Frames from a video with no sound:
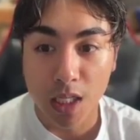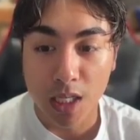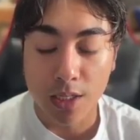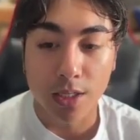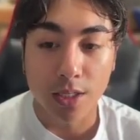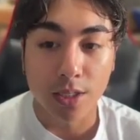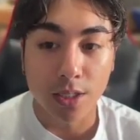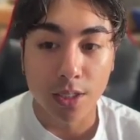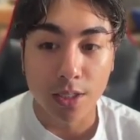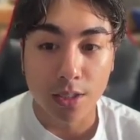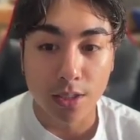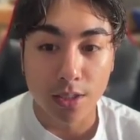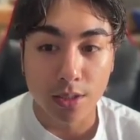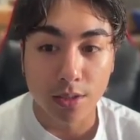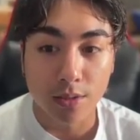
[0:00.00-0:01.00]
And again,
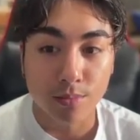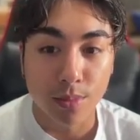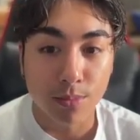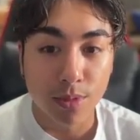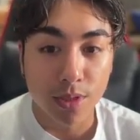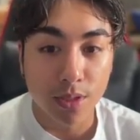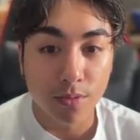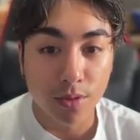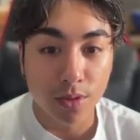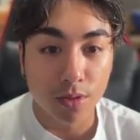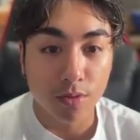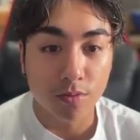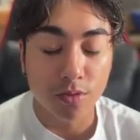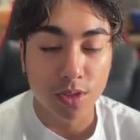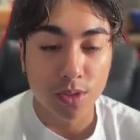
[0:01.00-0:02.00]
it may be
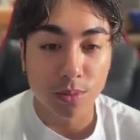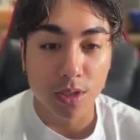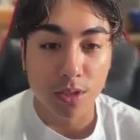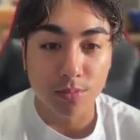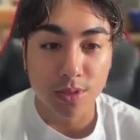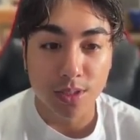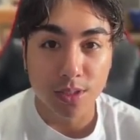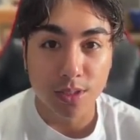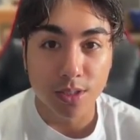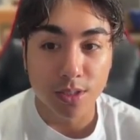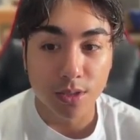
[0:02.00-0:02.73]
difficult for smaller businesses